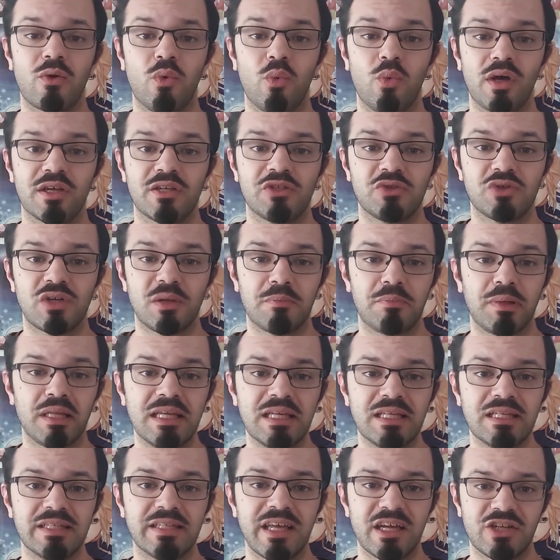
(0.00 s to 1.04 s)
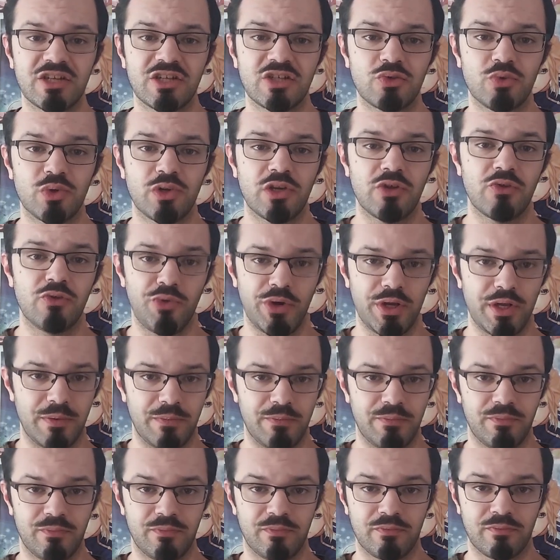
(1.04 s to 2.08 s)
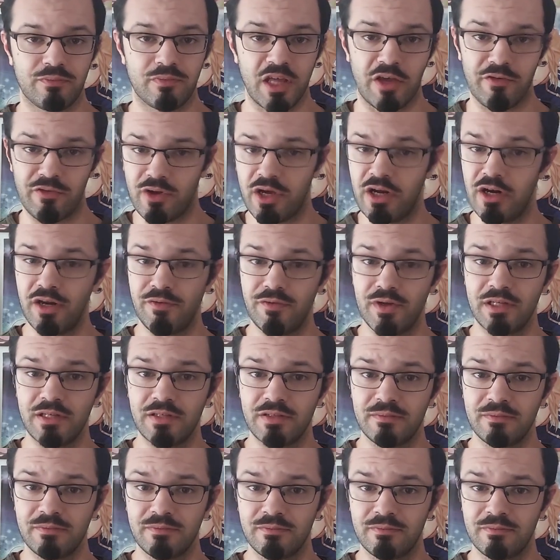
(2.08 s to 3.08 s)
was to complete Dungeon 23. Have you heard of it?